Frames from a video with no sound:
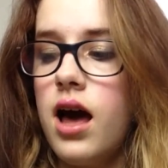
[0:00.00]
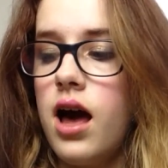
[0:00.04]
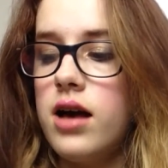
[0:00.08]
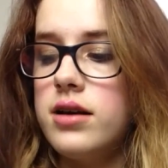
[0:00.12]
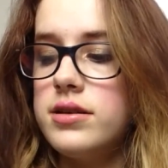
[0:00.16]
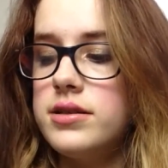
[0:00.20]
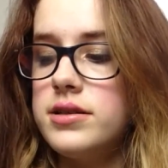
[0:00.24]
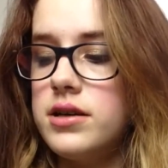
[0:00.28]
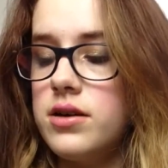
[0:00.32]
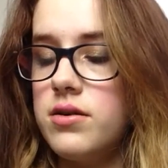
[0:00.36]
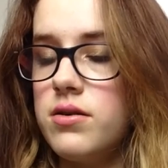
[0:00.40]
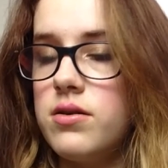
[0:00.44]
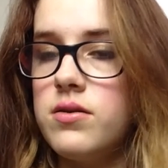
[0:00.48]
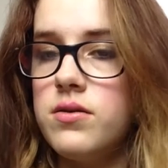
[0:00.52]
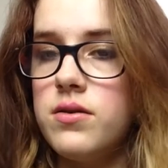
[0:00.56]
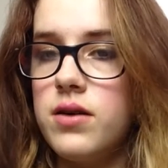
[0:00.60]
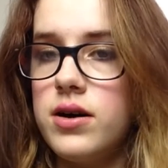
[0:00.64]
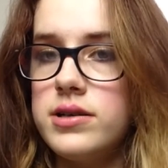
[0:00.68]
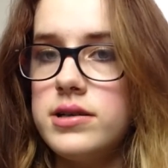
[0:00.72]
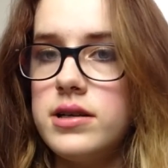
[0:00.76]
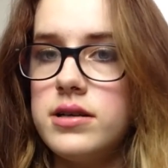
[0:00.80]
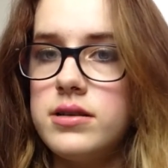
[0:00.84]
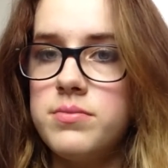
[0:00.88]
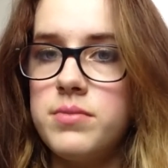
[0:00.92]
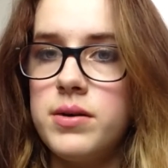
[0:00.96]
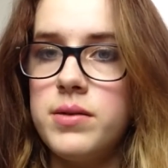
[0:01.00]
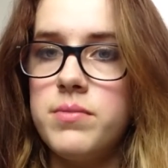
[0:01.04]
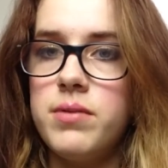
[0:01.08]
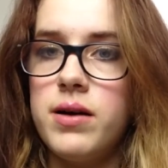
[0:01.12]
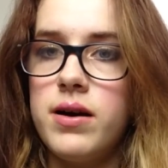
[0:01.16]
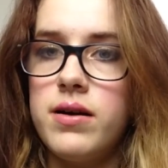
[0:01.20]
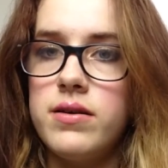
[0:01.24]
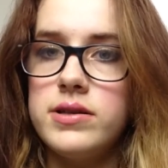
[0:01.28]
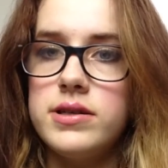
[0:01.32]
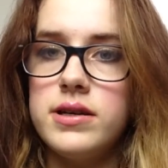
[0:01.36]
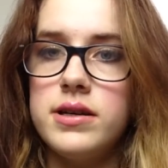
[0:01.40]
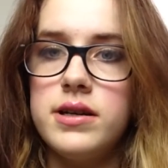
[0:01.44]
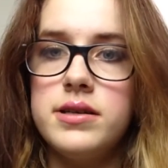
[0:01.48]
So I said to my
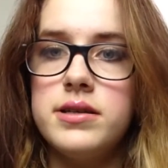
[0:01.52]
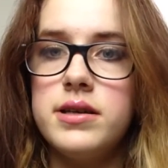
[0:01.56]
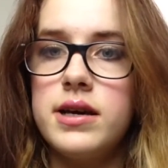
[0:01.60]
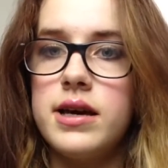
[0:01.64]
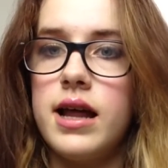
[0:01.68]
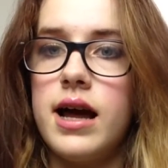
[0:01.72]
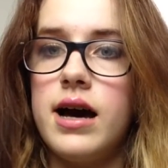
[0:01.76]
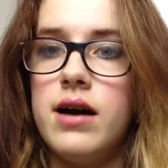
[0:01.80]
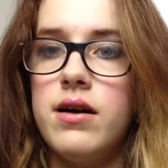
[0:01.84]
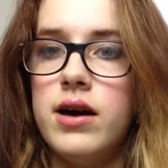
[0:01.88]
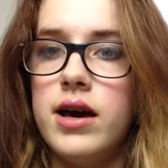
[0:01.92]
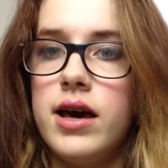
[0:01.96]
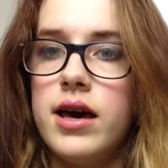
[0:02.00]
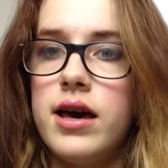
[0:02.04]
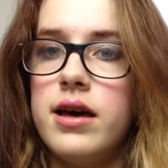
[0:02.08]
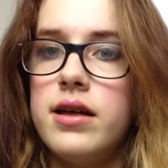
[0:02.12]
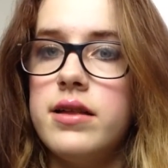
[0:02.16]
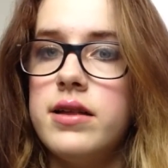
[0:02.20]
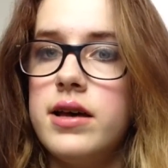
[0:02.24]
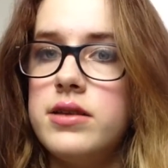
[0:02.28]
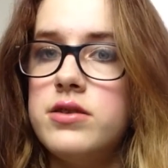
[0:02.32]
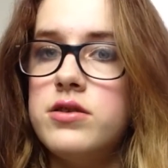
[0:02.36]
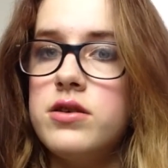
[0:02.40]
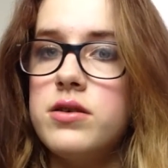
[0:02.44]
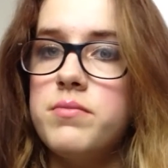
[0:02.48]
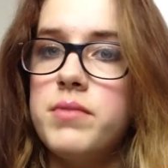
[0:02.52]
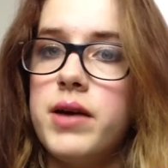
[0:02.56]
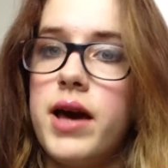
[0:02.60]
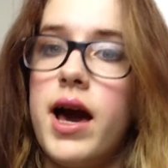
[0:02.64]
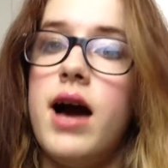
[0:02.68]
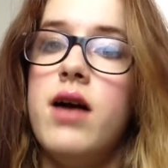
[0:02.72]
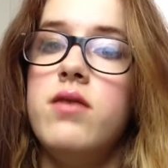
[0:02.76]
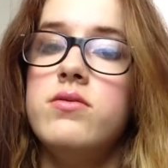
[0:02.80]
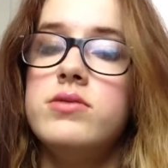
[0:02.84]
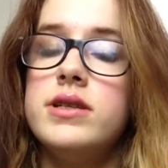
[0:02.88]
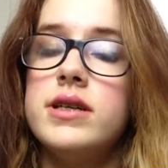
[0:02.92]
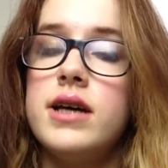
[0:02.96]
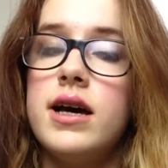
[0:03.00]
parents, I need to get out of here, and they took me
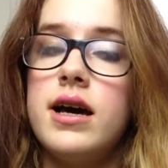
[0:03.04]
out,